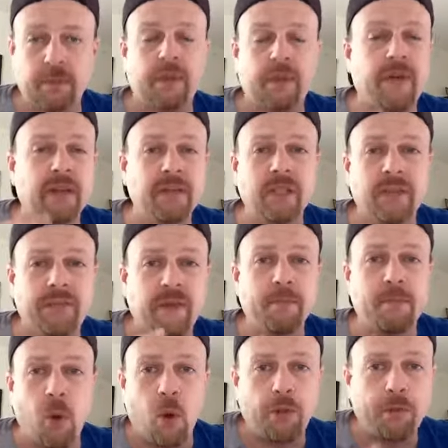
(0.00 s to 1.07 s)
but the fact she had to
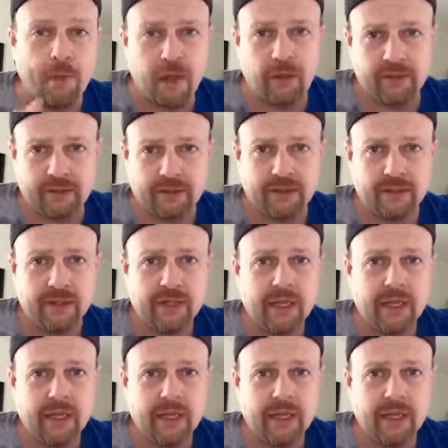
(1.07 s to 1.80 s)
defend both belts